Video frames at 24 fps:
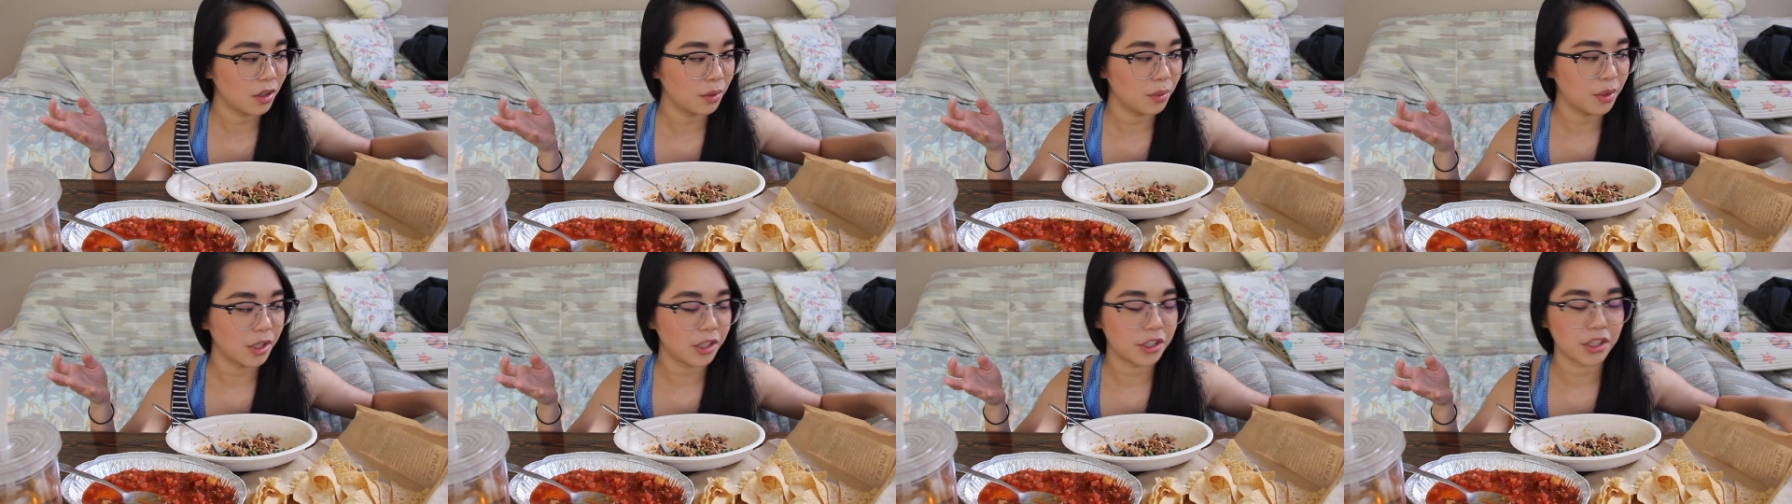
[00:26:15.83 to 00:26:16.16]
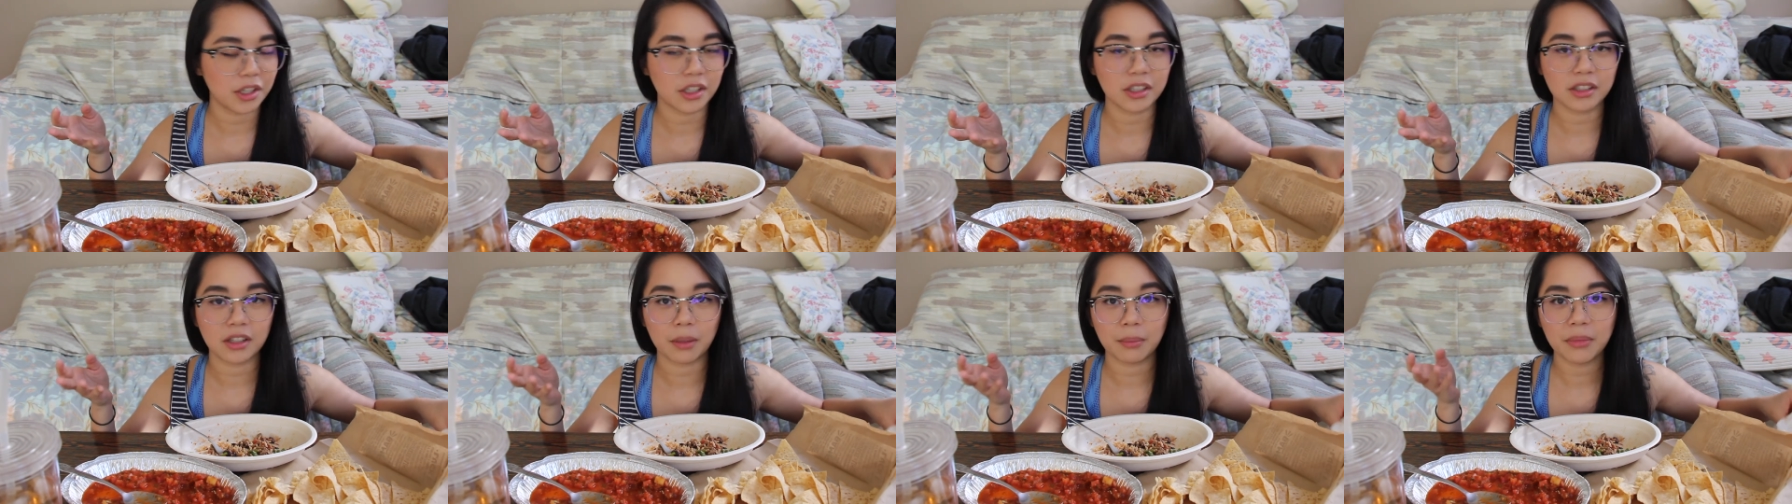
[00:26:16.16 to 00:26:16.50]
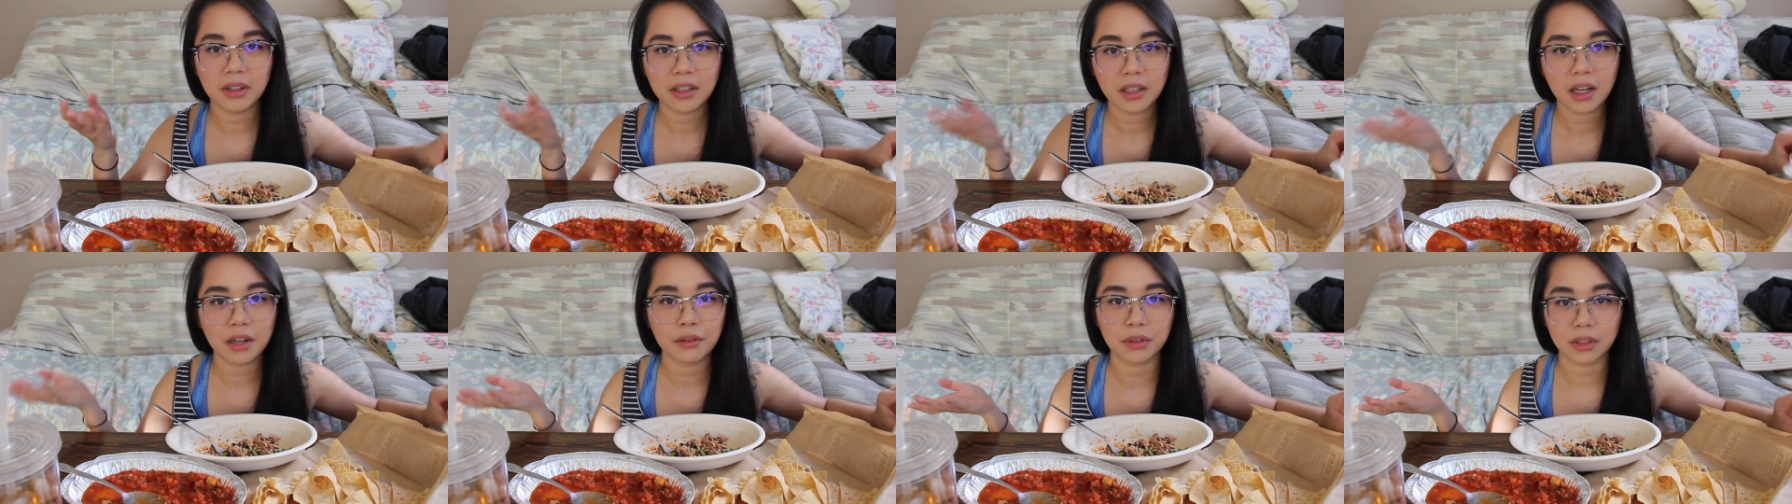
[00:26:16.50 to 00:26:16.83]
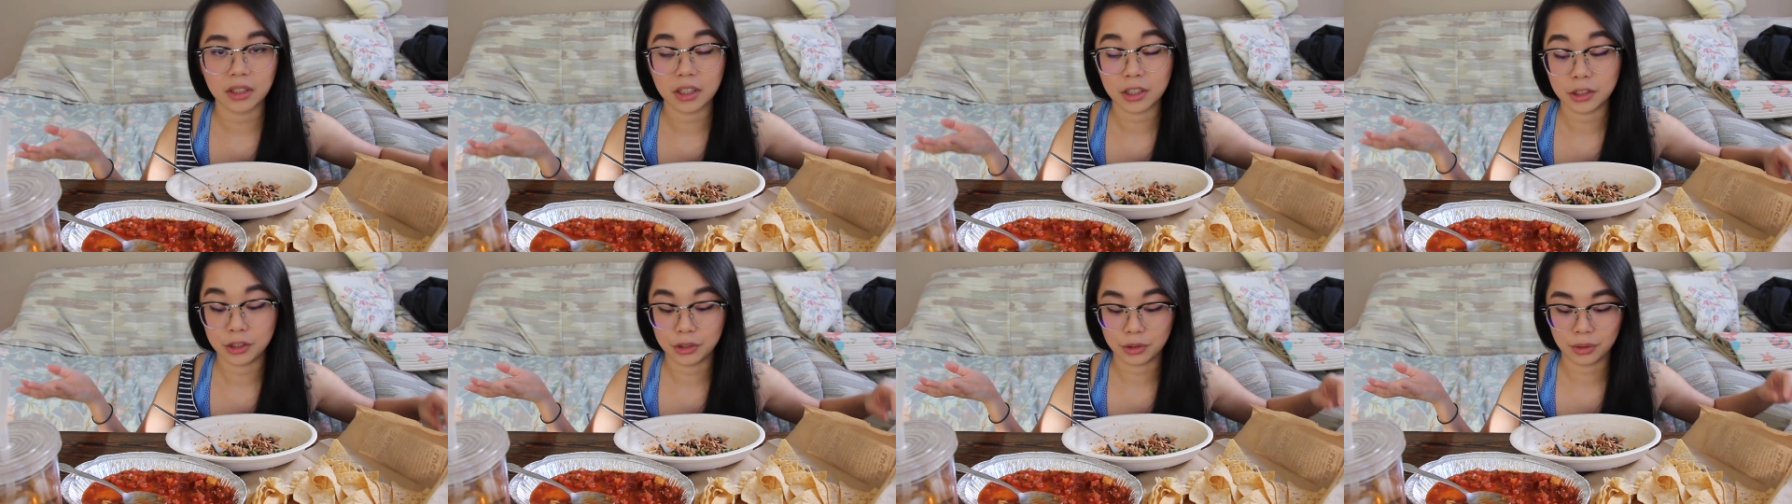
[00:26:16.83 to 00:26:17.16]
which is something I
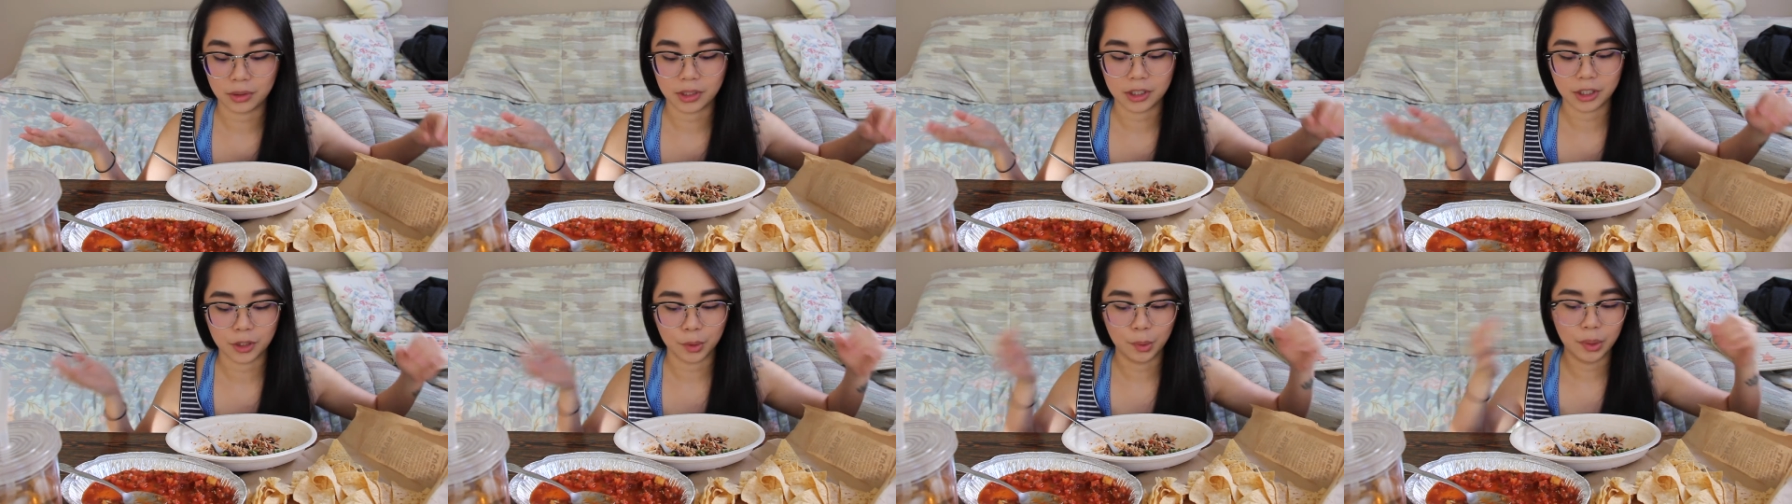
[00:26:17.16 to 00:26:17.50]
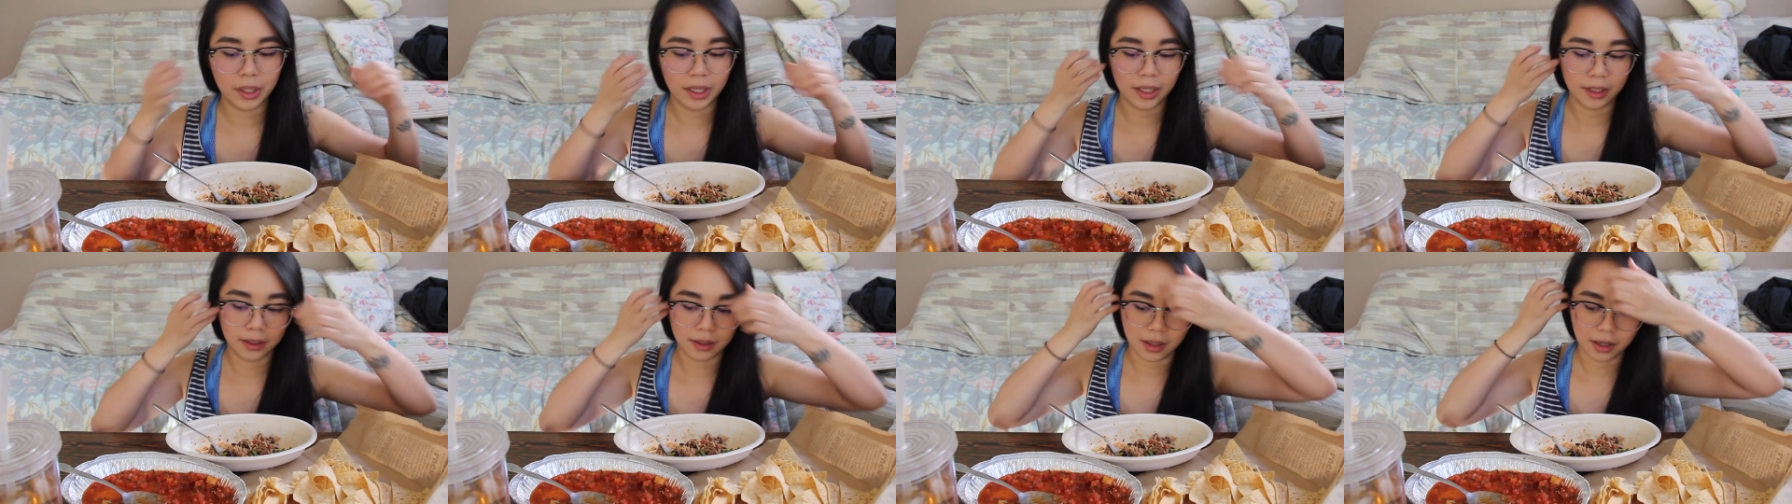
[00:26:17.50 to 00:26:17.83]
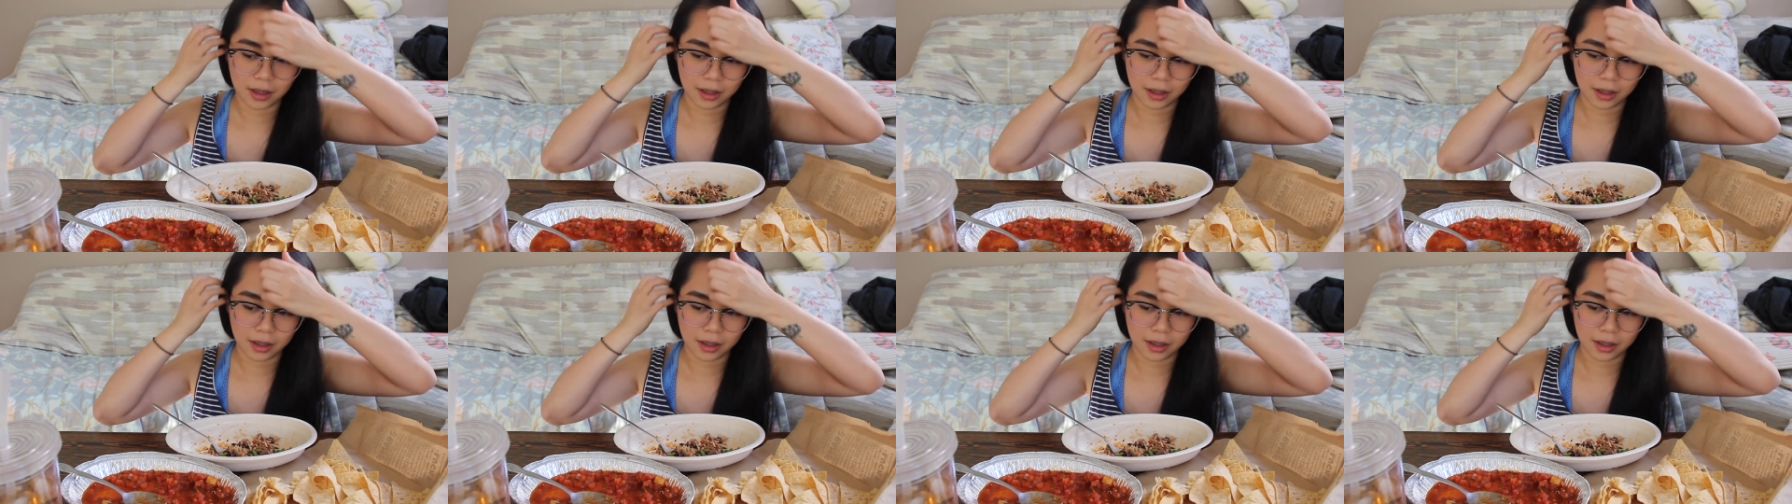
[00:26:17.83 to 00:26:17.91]
really enjoy doing.